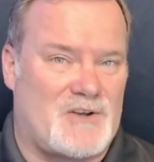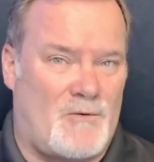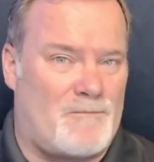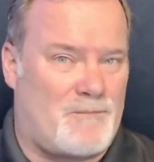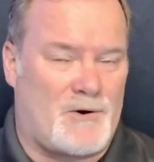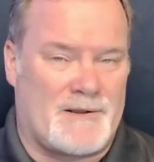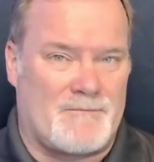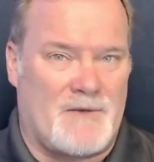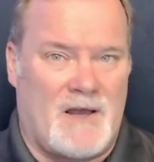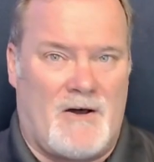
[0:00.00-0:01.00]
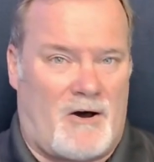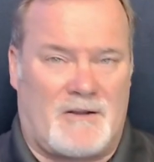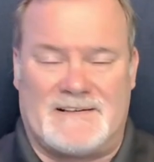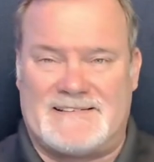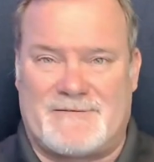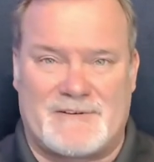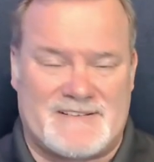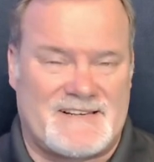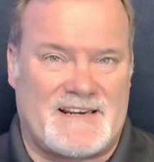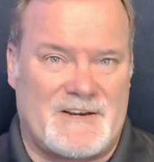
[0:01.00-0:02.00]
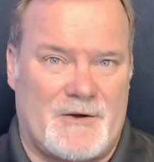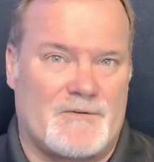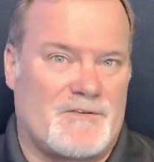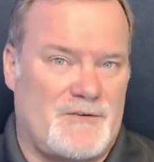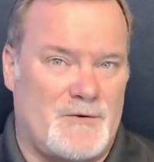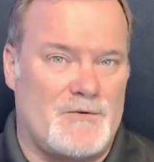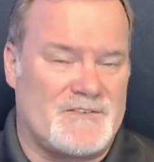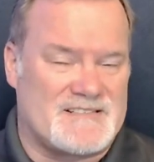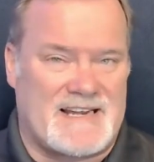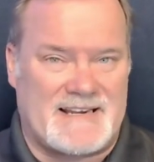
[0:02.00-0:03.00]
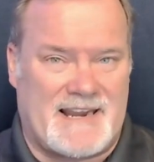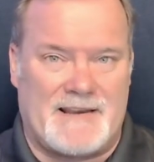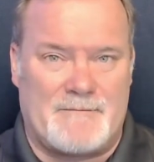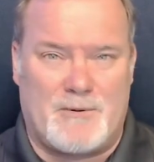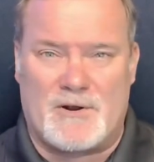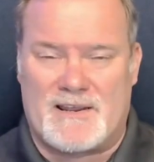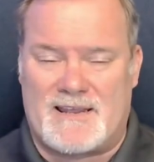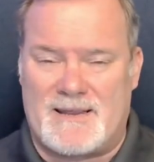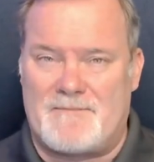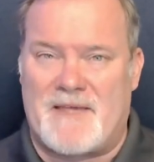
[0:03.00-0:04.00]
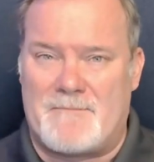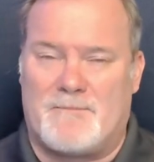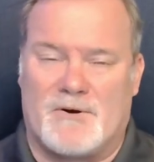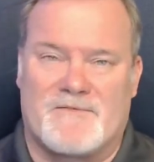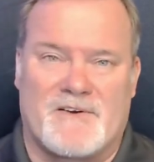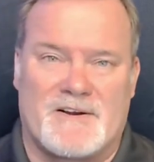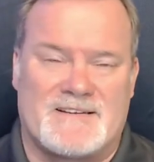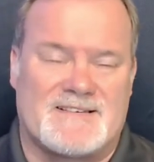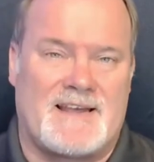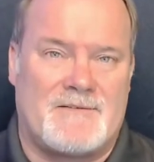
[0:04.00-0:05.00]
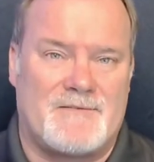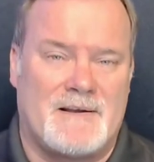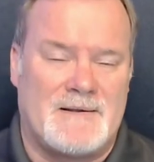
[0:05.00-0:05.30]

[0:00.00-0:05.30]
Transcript: Don't put them all on different sticky notes. Use a dedicated book, keep that book very safe.